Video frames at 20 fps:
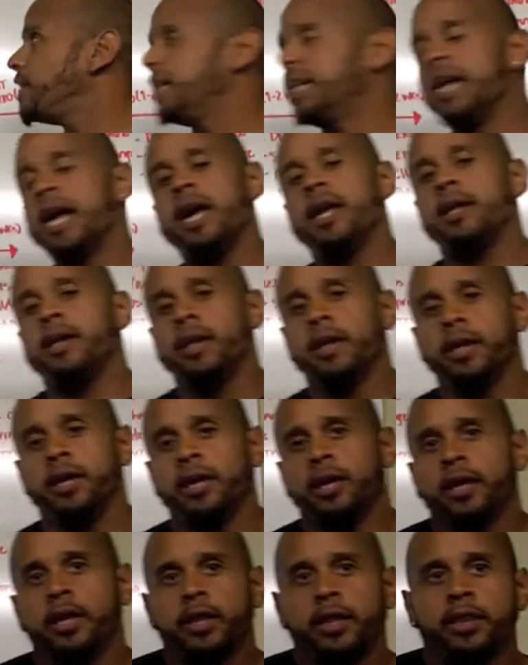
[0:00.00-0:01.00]
you're going to
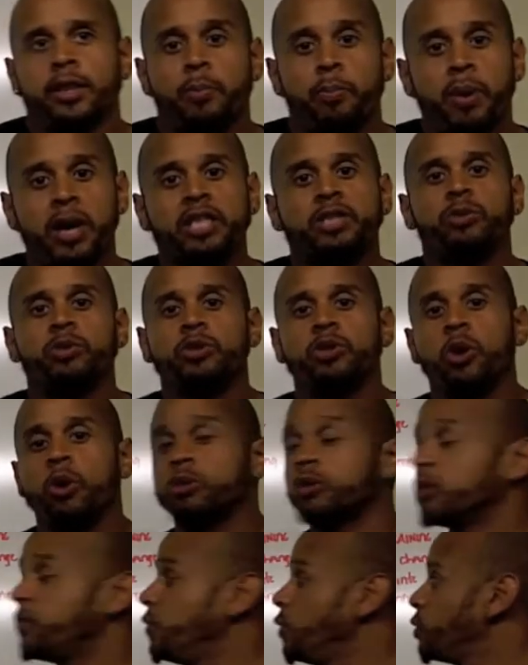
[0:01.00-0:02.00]
get the best
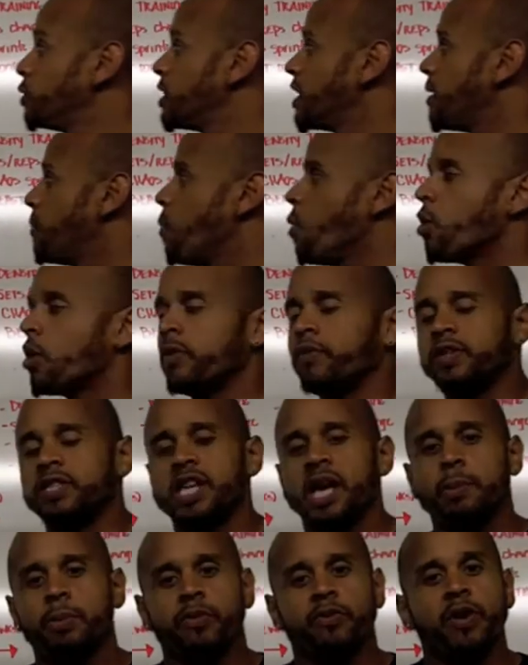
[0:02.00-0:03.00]
results of using a more
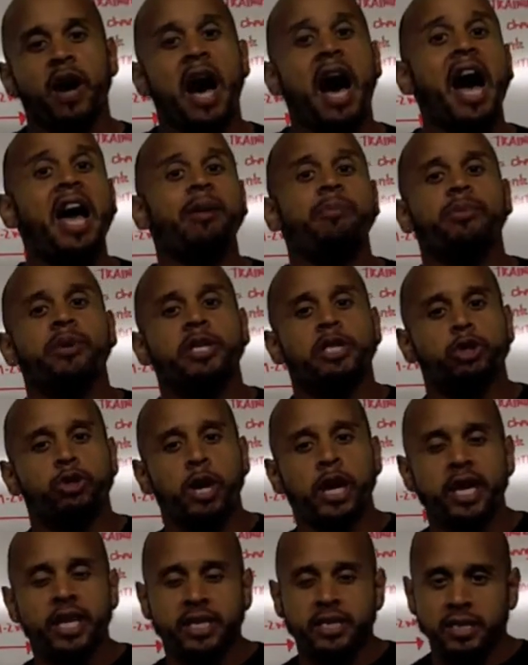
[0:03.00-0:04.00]
of a type of a hybrid
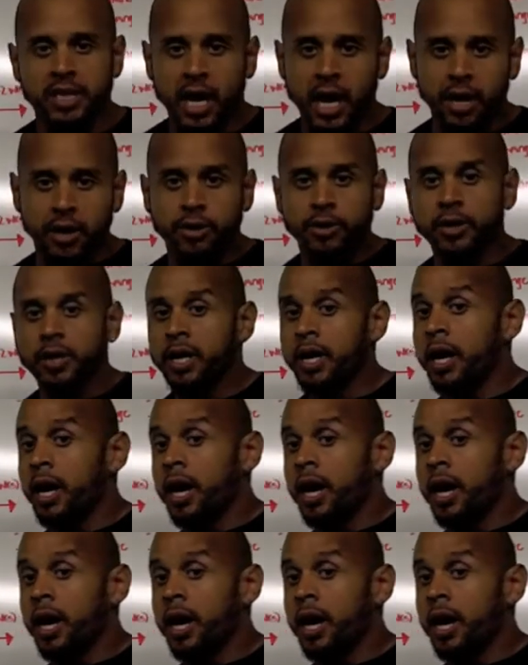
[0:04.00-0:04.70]
training style